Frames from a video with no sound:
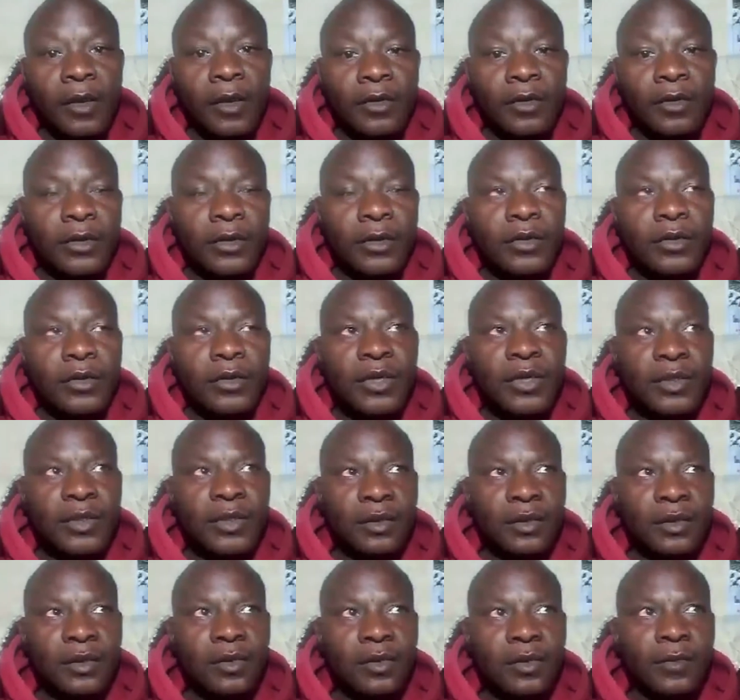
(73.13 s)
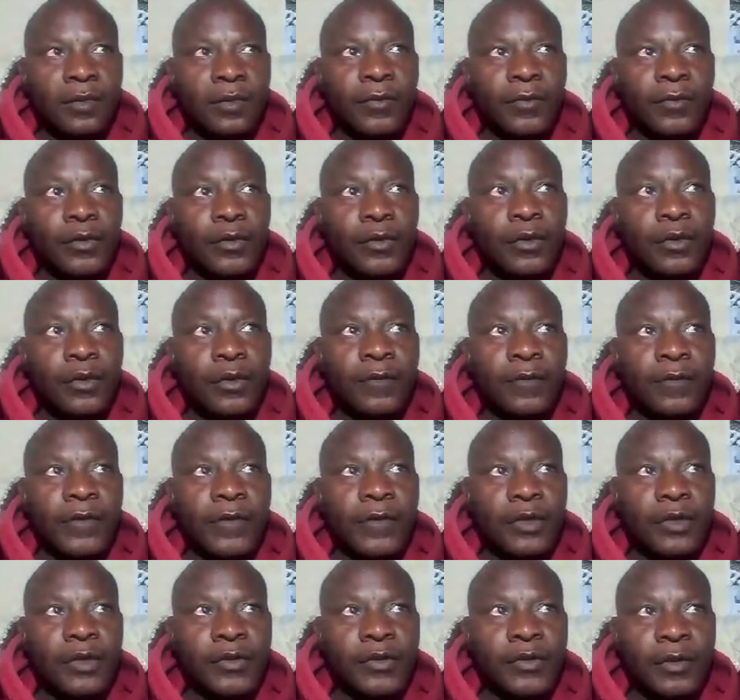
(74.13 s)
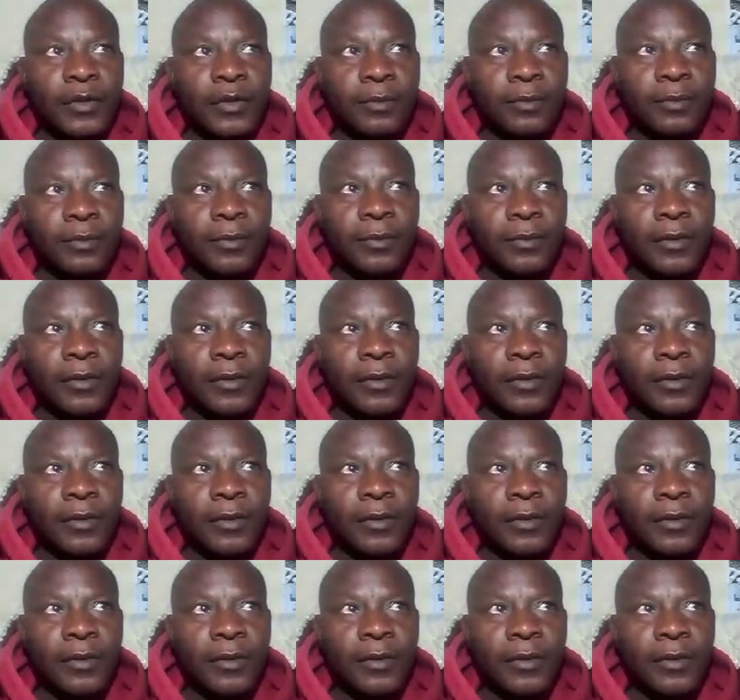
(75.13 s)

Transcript: On the question of youth fellowship,